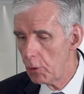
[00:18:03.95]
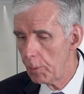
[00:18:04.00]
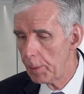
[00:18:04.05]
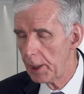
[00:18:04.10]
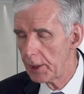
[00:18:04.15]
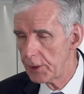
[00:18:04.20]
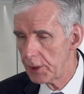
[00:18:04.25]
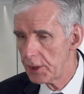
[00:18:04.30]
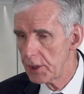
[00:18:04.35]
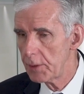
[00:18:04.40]
who
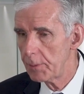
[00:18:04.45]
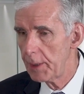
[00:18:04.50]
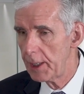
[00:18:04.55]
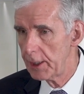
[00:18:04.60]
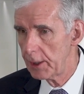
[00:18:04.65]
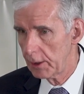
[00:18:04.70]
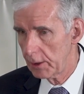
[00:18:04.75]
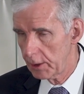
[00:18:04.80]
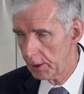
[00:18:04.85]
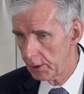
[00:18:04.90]
participate
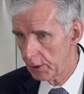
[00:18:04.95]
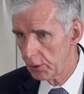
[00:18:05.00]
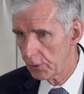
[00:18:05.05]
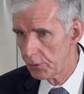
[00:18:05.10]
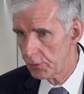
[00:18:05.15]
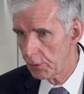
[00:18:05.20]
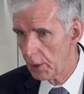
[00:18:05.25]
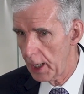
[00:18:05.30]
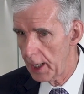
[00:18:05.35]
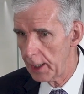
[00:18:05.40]
in clinical
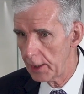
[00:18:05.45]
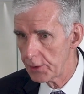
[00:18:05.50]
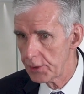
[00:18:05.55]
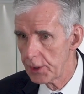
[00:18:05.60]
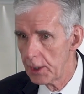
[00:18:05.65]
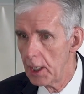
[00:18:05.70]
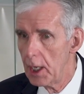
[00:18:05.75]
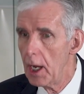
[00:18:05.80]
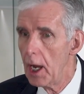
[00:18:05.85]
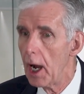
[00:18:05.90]
trials
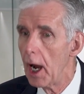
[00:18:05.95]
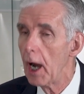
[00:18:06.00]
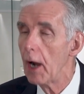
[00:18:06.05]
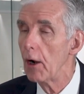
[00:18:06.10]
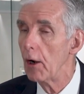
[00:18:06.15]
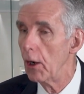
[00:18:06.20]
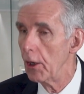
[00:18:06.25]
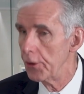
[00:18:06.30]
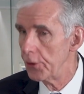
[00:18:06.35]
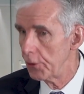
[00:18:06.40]

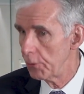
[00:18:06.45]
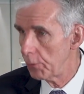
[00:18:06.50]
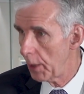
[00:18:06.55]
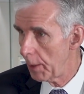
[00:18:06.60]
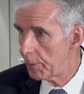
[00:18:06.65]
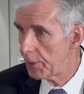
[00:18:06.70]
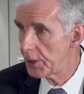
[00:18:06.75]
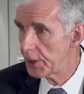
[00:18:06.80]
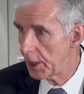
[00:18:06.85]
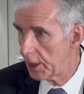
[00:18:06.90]
are
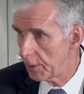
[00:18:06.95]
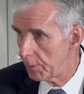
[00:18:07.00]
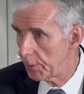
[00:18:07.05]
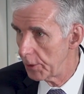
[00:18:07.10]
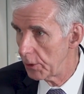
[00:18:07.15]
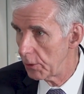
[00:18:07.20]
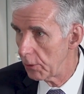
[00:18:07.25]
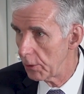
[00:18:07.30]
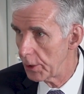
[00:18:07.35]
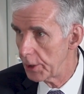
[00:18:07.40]
underrepresented
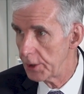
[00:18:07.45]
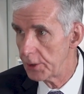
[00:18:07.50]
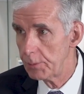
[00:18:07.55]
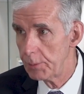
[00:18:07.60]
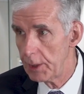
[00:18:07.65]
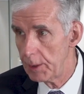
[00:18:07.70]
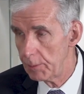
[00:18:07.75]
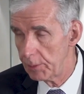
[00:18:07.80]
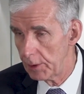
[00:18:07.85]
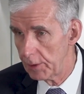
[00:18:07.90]
minorities,
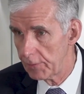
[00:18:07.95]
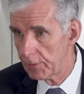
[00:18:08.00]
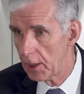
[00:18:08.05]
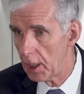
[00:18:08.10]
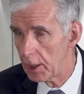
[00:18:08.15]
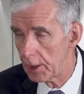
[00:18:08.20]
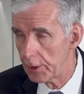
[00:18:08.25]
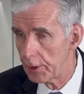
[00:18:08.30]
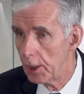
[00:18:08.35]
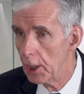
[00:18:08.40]
people of
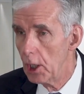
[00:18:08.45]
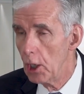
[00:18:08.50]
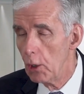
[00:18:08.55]
color,